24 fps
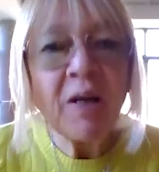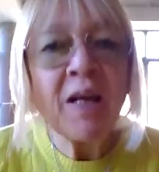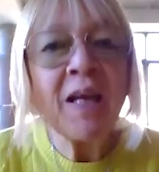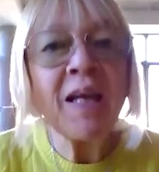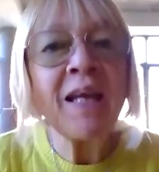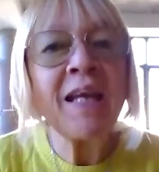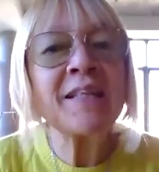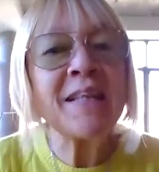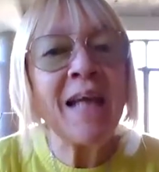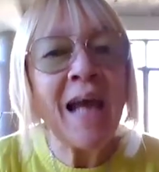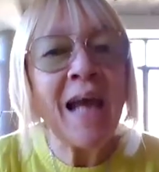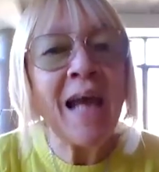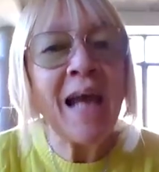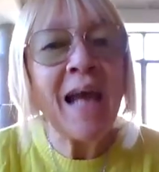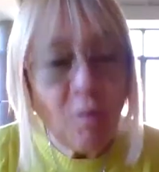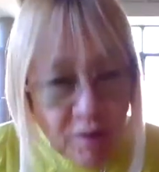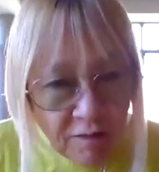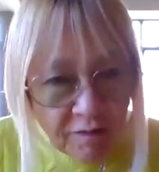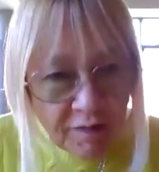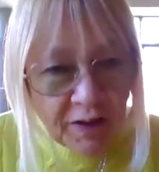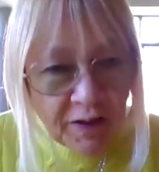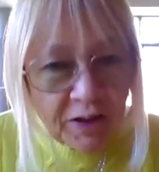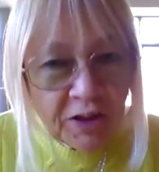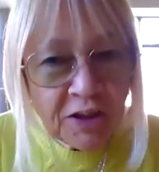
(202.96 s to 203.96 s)
bringing it
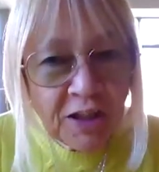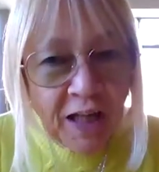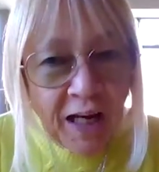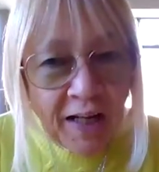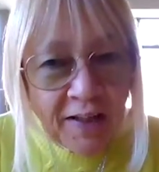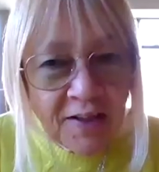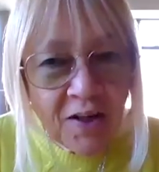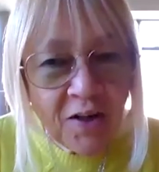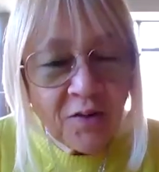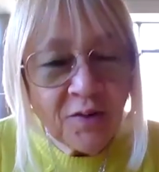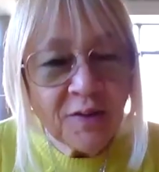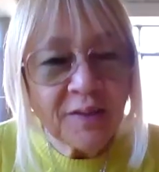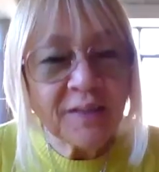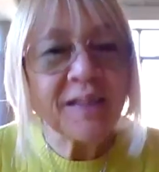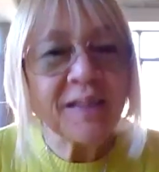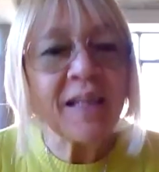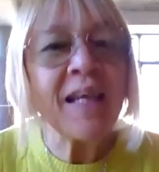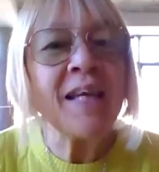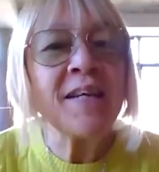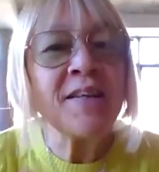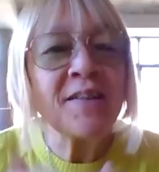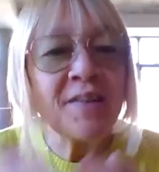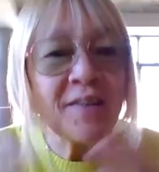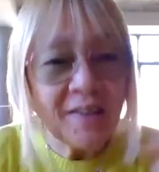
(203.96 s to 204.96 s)
out of the
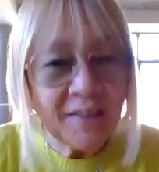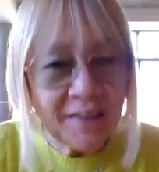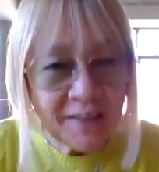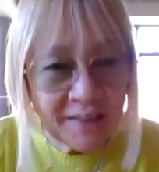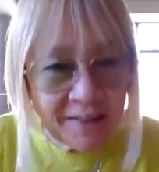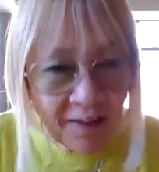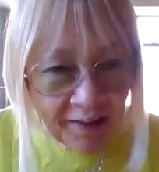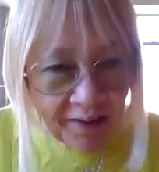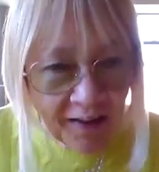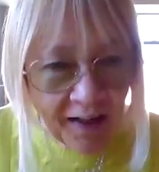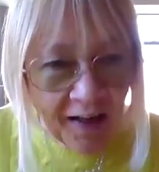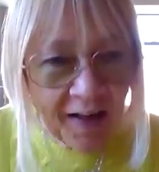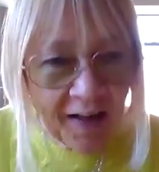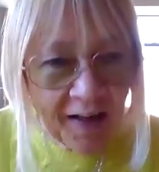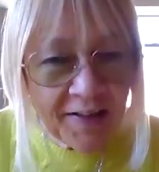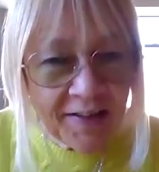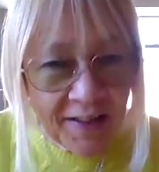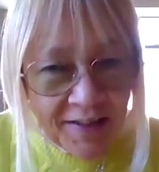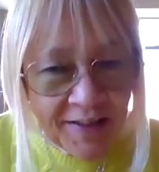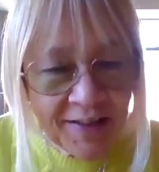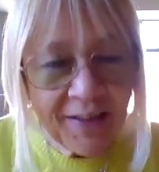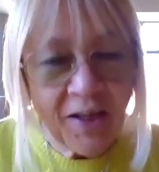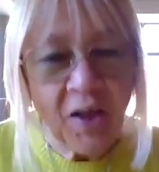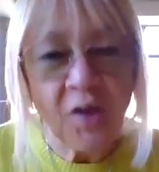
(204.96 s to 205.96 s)
shadows into the
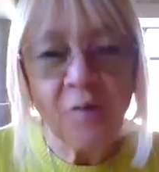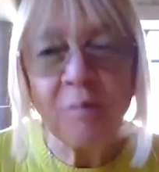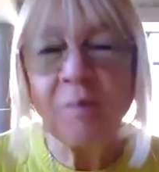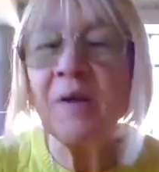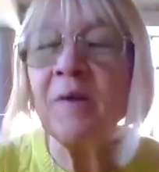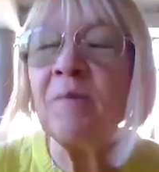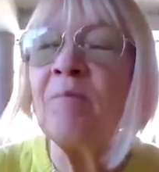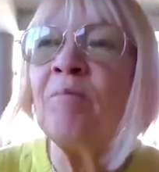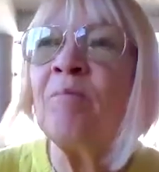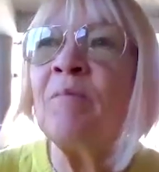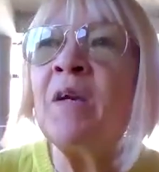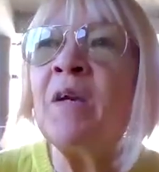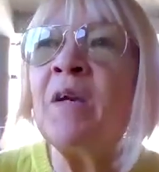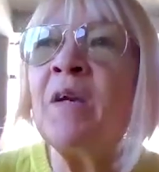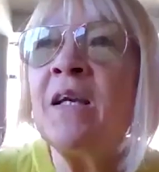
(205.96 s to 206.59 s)
sunlight, into the open.